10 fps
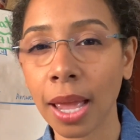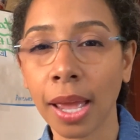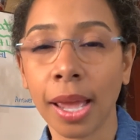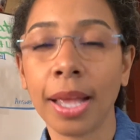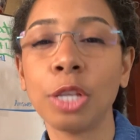
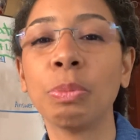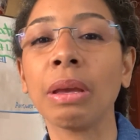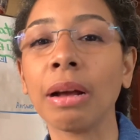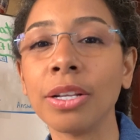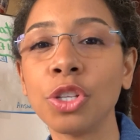is
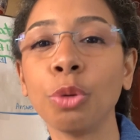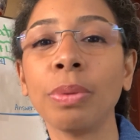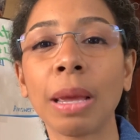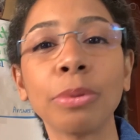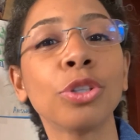because you'll be
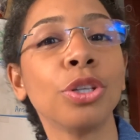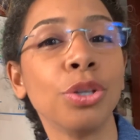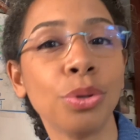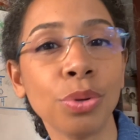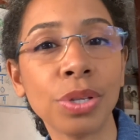able to
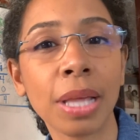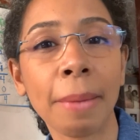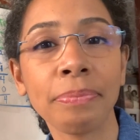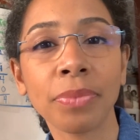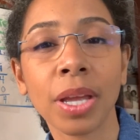use them
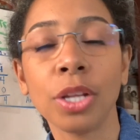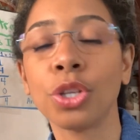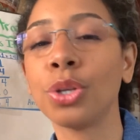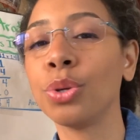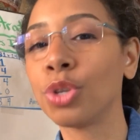
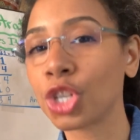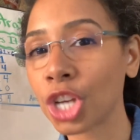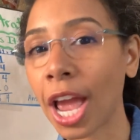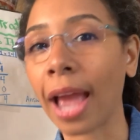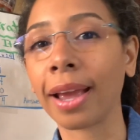to
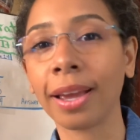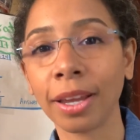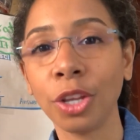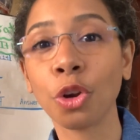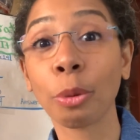check
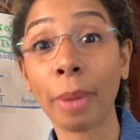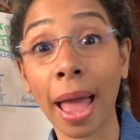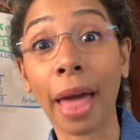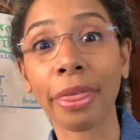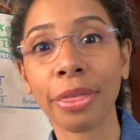your math.
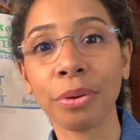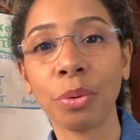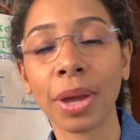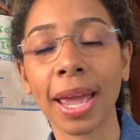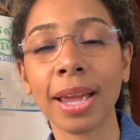
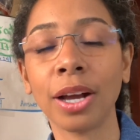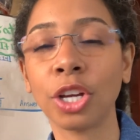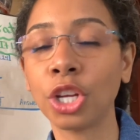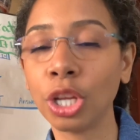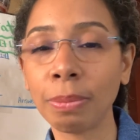Okay, a
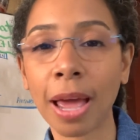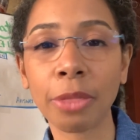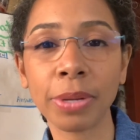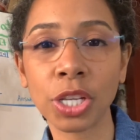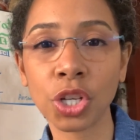good
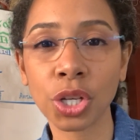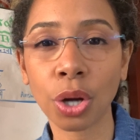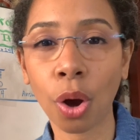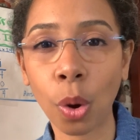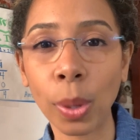mathematician
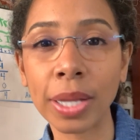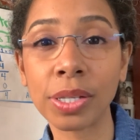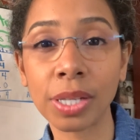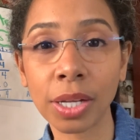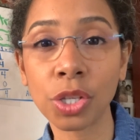always
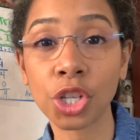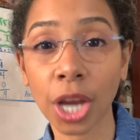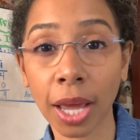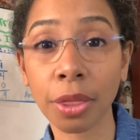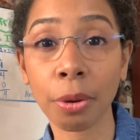does check
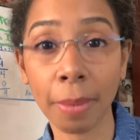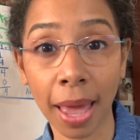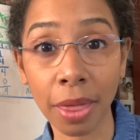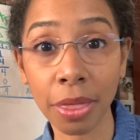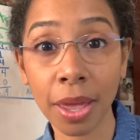their math,
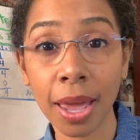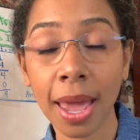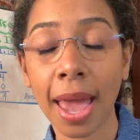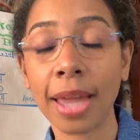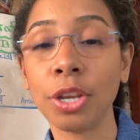
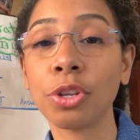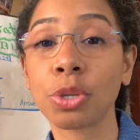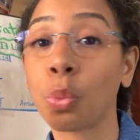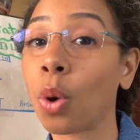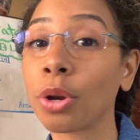and it's
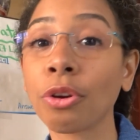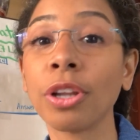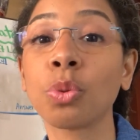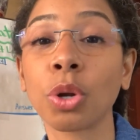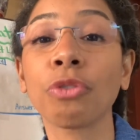
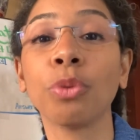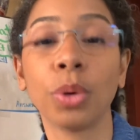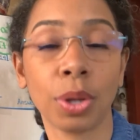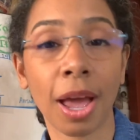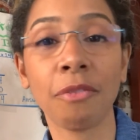wonderful when you
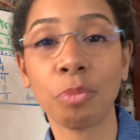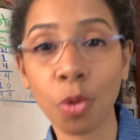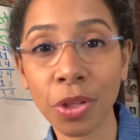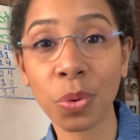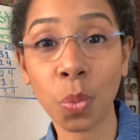have more
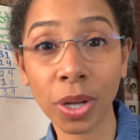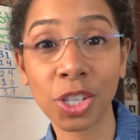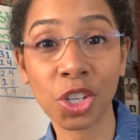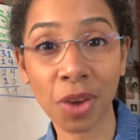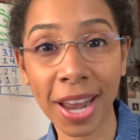than one
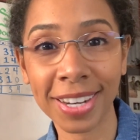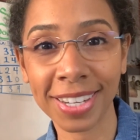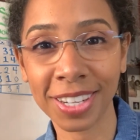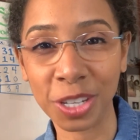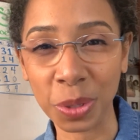strategy to
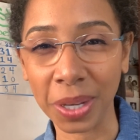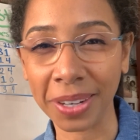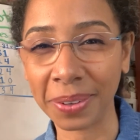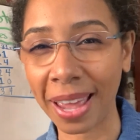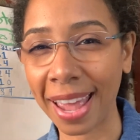do it.
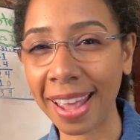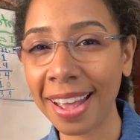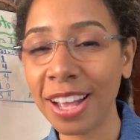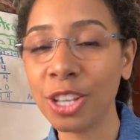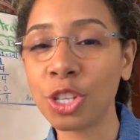Okay,
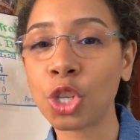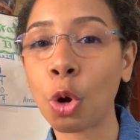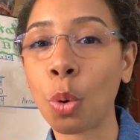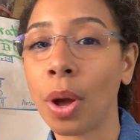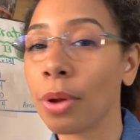so
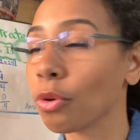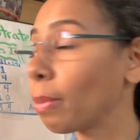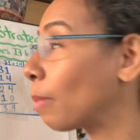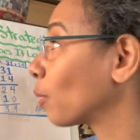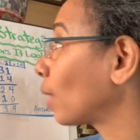
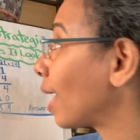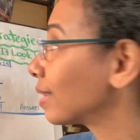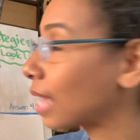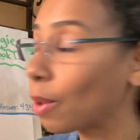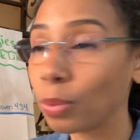remember last
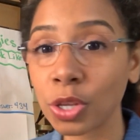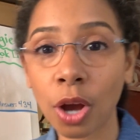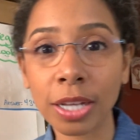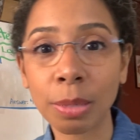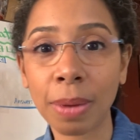time we talked
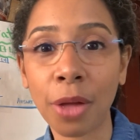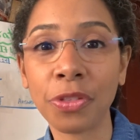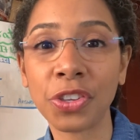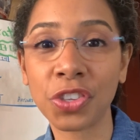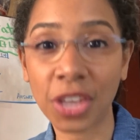about the
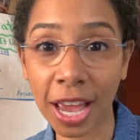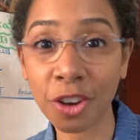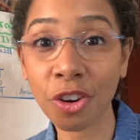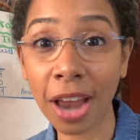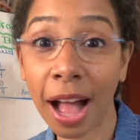standard
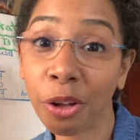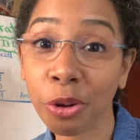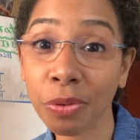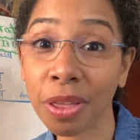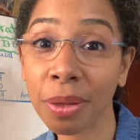
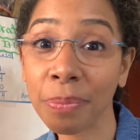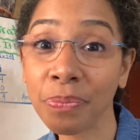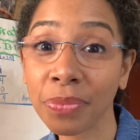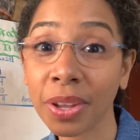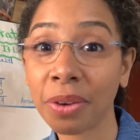algorithm,
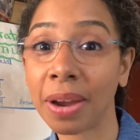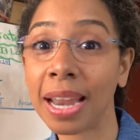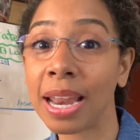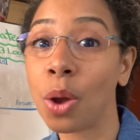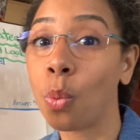right,
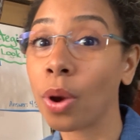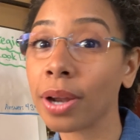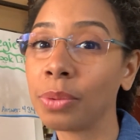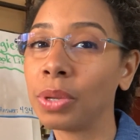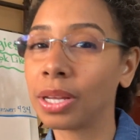where
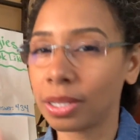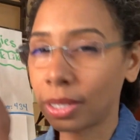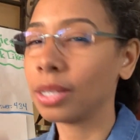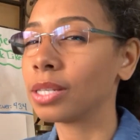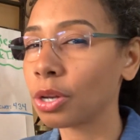we
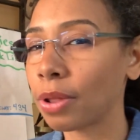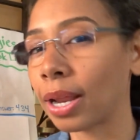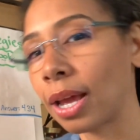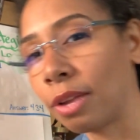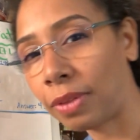consider that kind
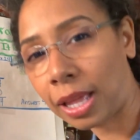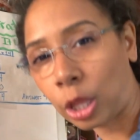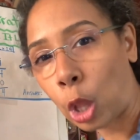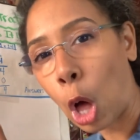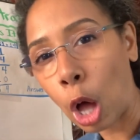of like
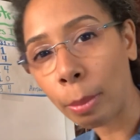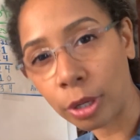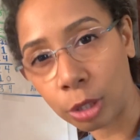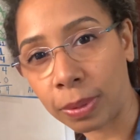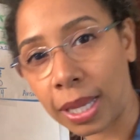long
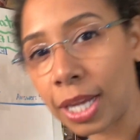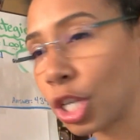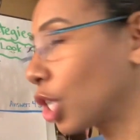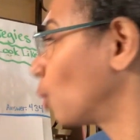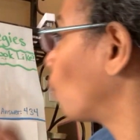
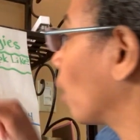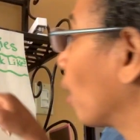multiplication, where